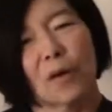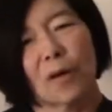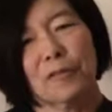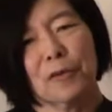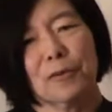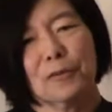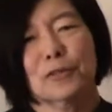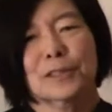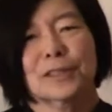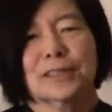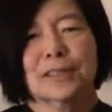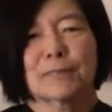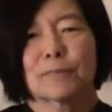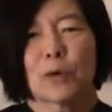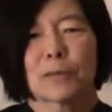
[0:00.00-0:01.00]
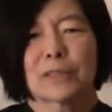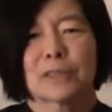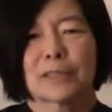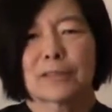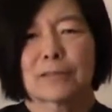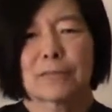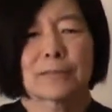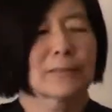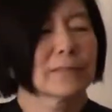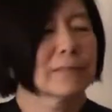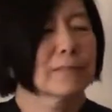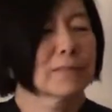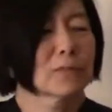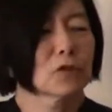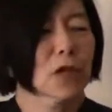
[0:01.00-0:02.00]
Also, just a moment to
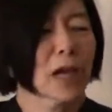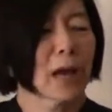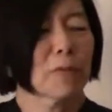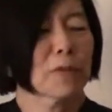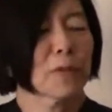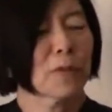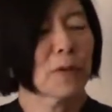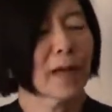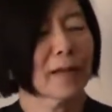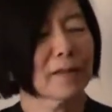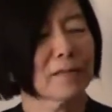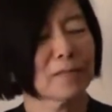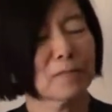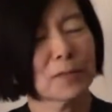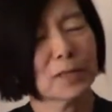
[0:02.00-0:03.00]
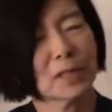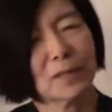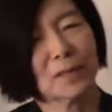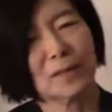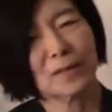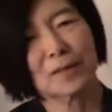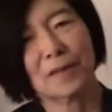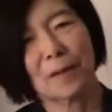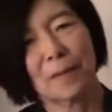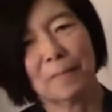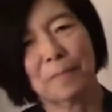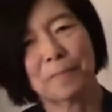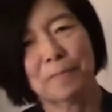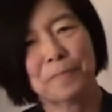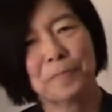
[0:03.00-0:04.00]
chat with you guys because
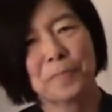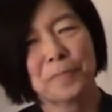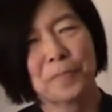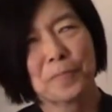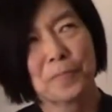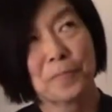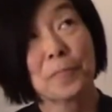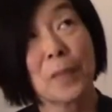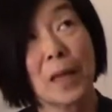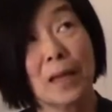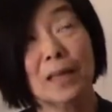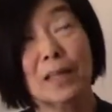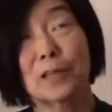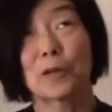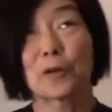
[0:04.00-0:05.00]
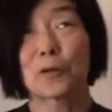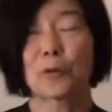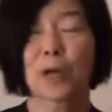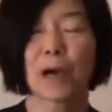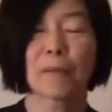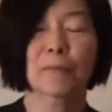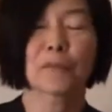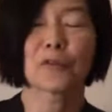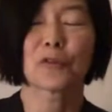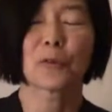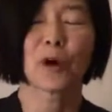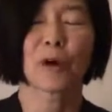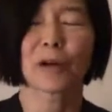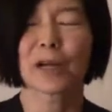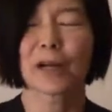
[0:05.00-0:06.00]
you know, you come
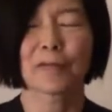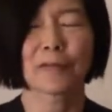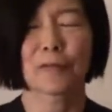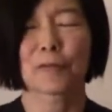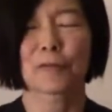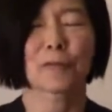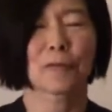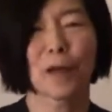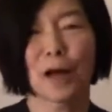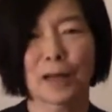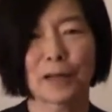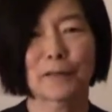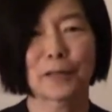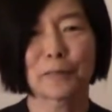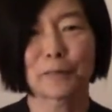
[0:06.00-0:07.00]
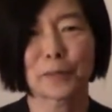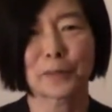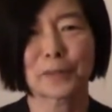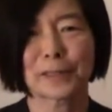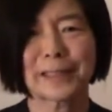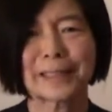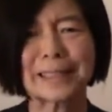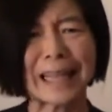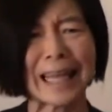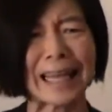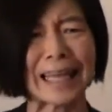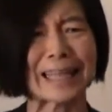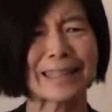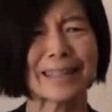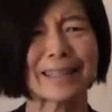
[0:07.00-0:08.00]
to our concerts live and in person,
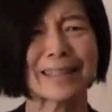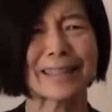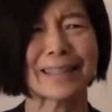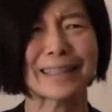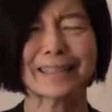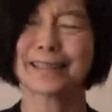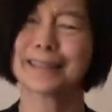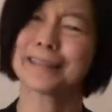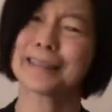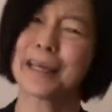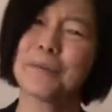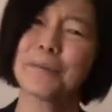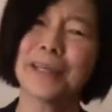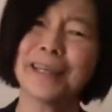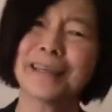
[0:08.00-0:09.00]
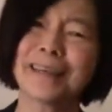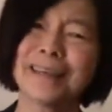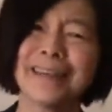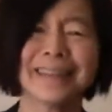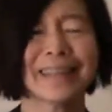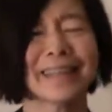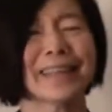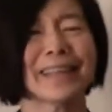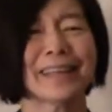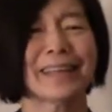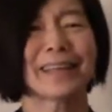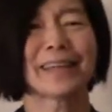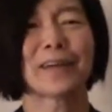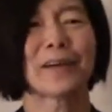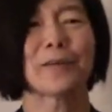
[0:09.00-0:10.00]
and it's a stampede.
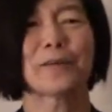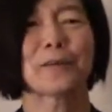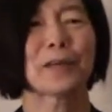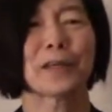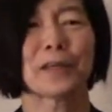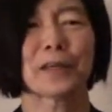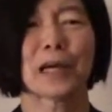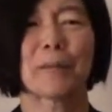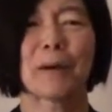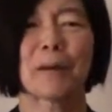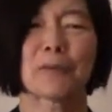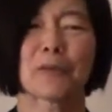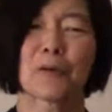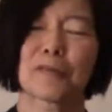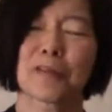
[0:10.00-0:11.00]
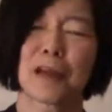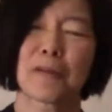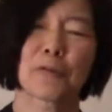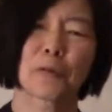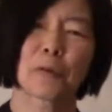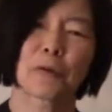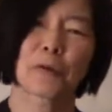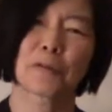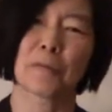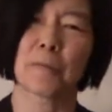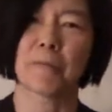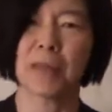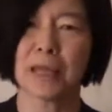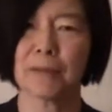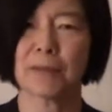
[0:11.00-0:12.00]
You know, you come up to us afterwards,
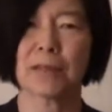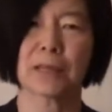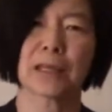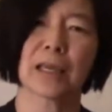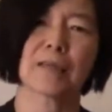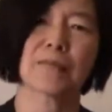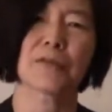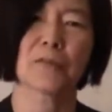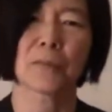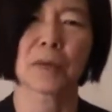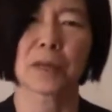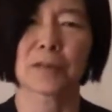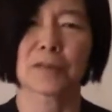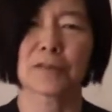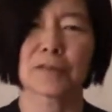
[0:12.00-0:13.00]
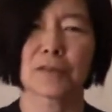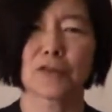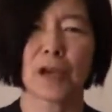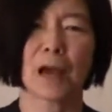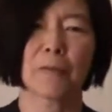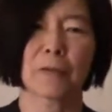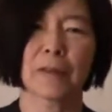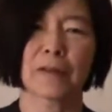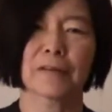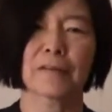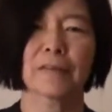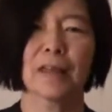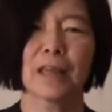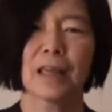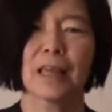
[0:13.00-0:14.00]
maybe you get 2 minutes to chat with
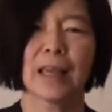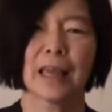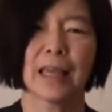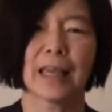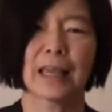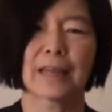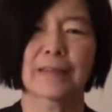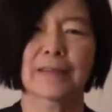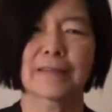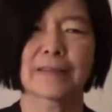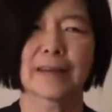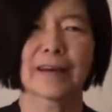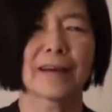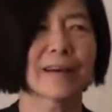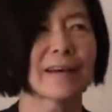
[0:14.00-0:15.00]
us, and